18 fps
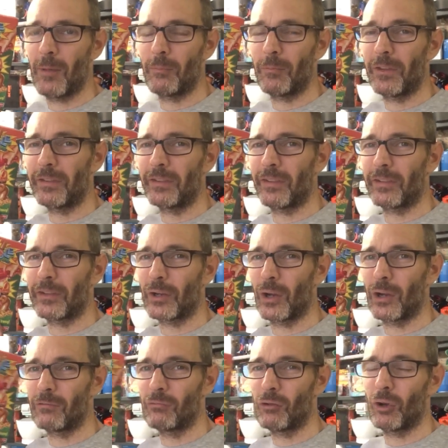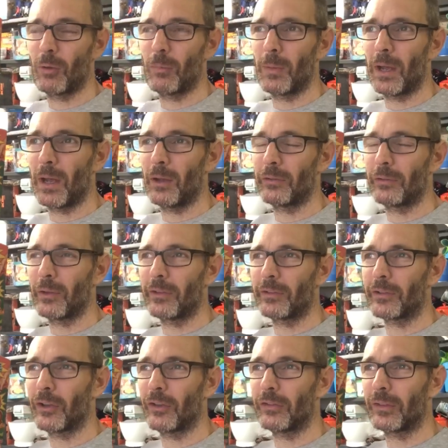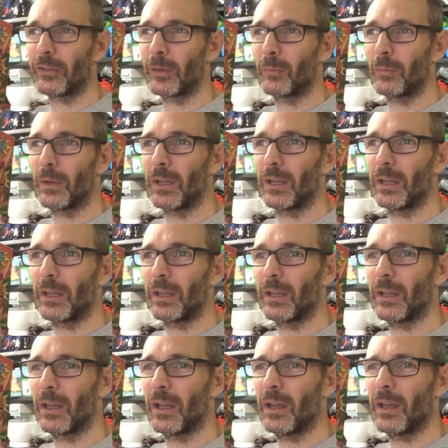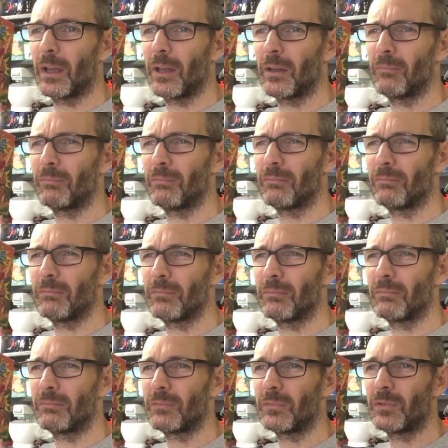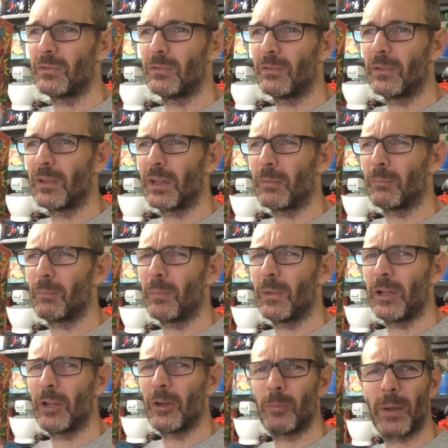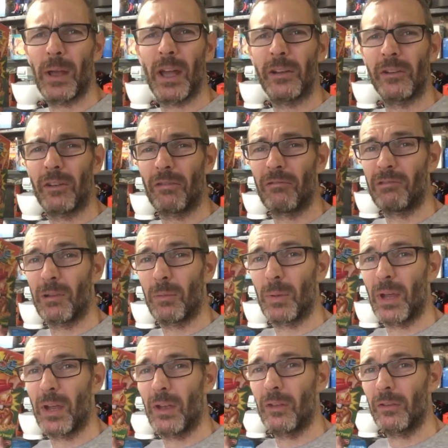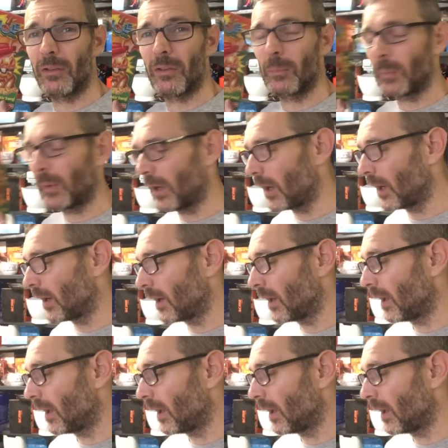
This is going Royal Mail, so it's costing me a little bit under £3, but